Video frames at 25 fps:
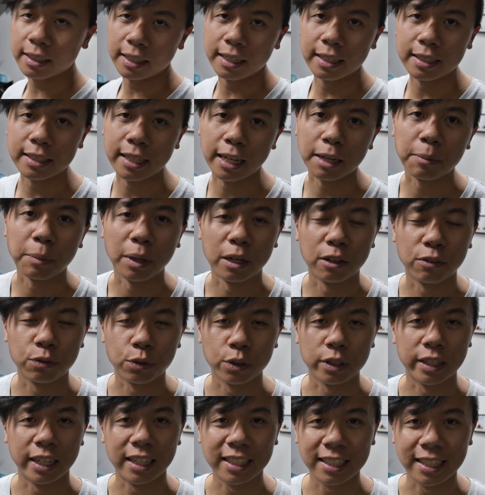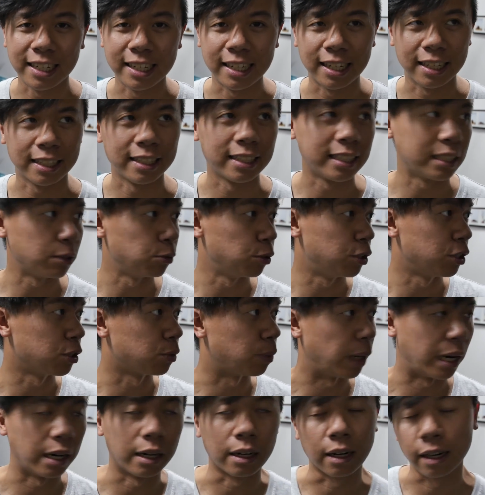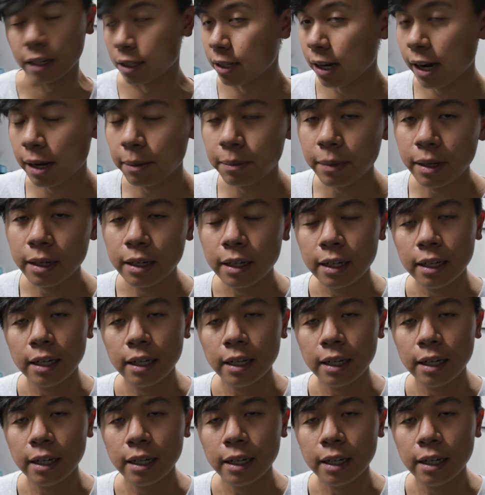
the intake manifold out and I think we just ran out of time.